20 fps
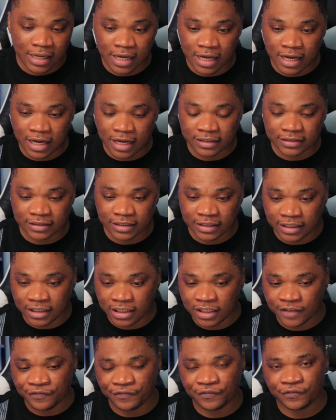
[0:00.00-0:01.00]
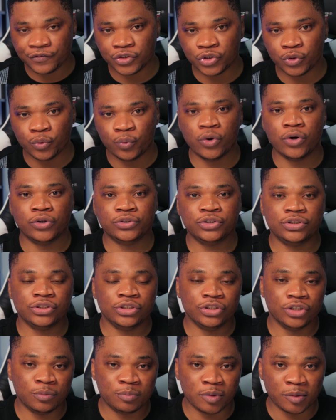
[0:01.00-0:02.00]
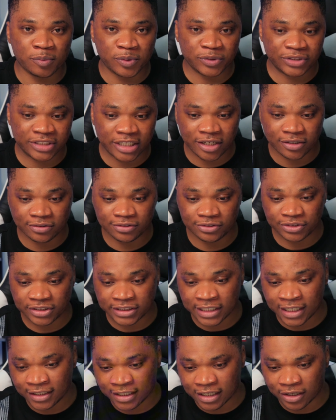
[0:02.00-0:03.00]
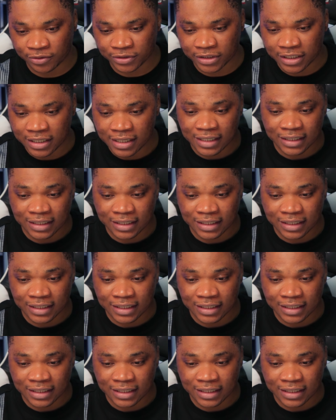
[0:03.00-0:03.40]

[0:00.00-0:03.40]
And if you want your proposal to stand out,